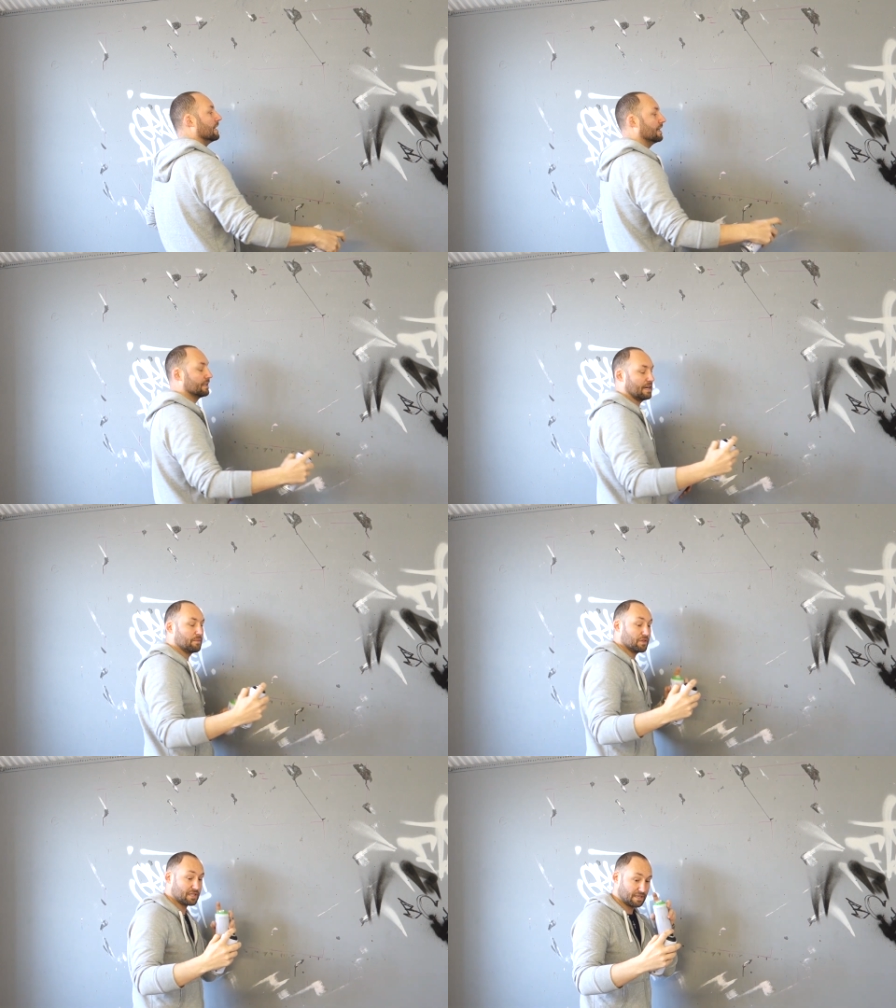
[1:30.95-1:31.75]
And I'm
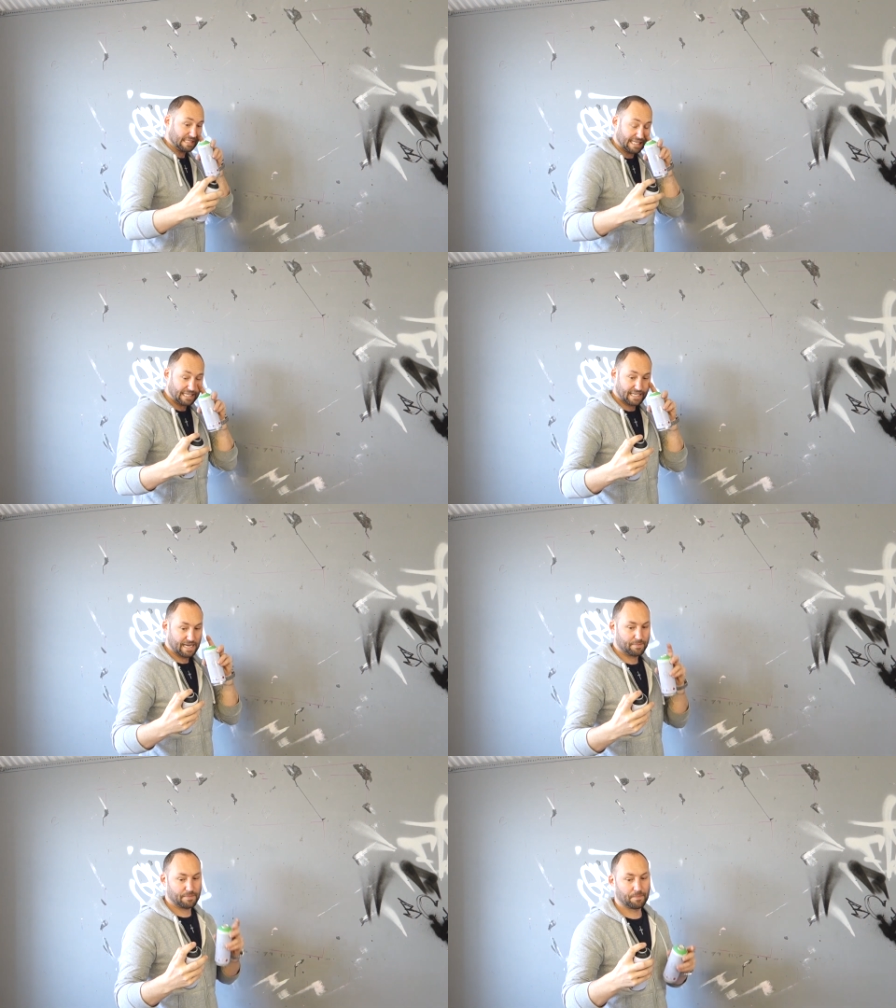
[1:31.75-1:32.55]
using a skinny
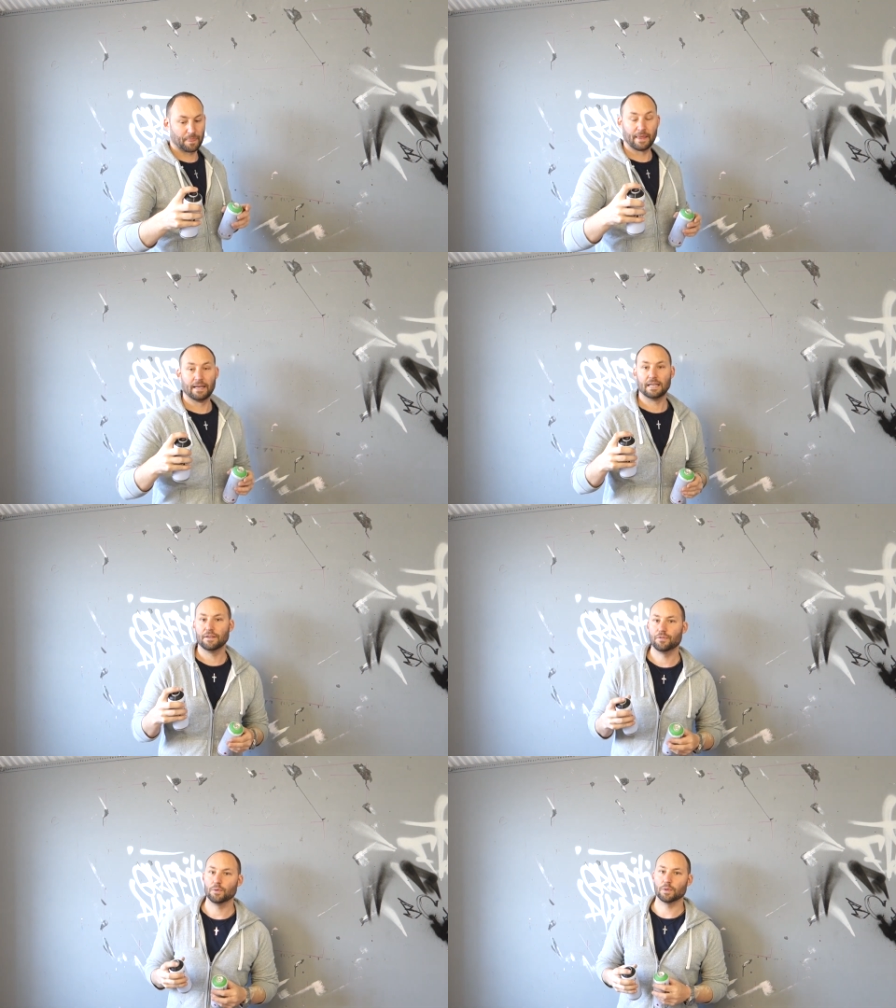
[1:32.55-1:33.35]
cap.
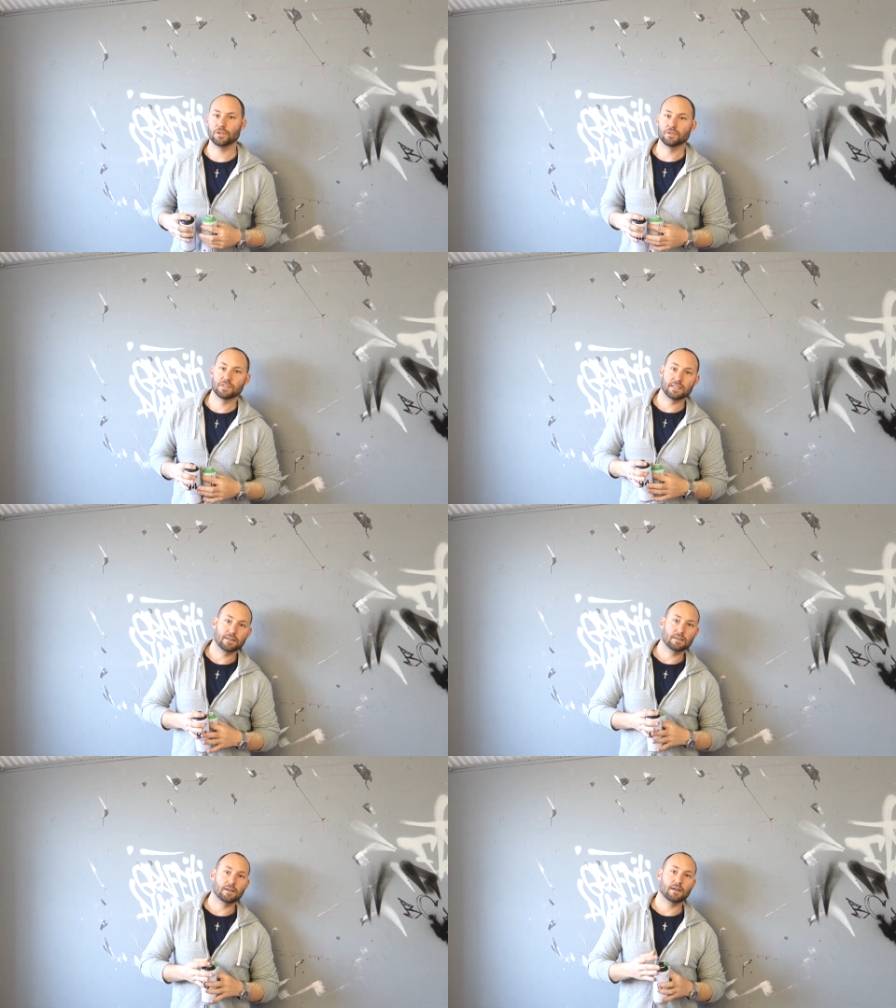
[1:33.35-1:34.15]
If you were using,